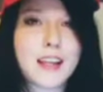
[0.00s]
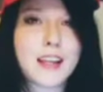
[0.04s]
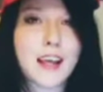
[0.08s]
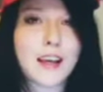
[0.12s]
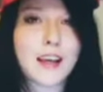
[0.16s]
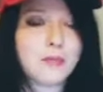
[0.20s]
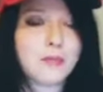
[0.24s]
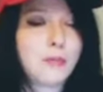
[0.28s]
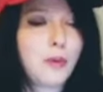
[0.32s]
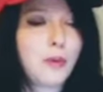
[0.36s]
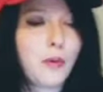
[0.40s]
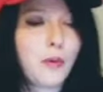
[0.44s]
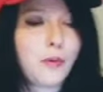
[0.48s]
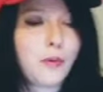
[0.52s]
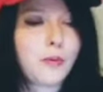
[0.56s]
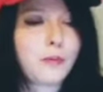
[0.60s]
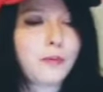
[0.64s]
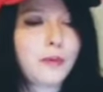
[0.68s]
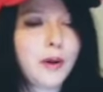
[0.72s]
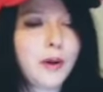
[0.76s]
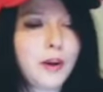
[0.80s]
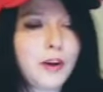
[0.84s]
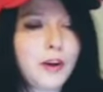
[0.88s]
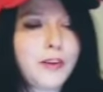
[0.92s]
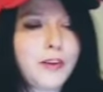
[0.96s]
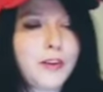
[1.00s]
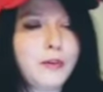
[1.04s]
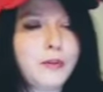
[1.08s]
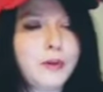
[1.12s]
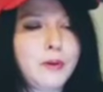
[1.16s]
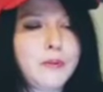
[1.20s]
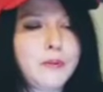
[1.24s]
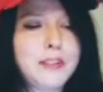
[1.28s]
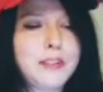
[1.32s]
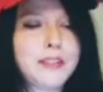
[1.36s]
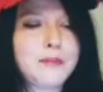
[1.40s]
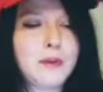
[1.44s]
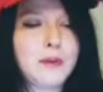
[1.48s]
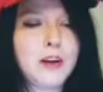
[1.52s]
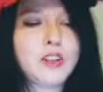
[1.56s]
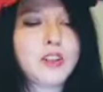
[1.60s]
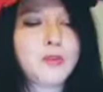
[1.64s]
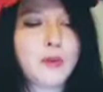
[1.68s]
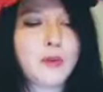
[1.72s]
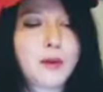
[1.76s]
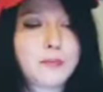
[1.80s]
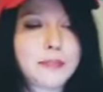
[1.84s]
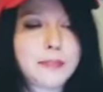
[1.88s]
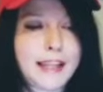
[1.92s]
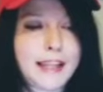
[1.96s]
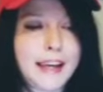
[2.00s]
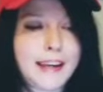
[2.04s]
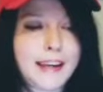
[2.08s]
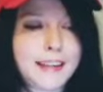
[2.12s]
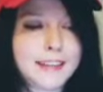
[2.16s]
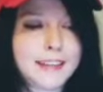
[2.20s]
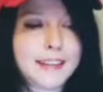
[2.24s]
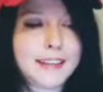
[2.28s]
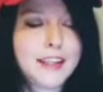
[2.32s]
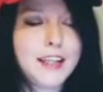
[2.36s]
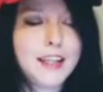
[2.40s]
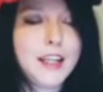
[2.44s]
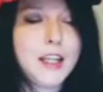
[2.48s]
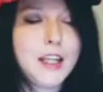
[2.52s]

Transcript: And per the Women's March website,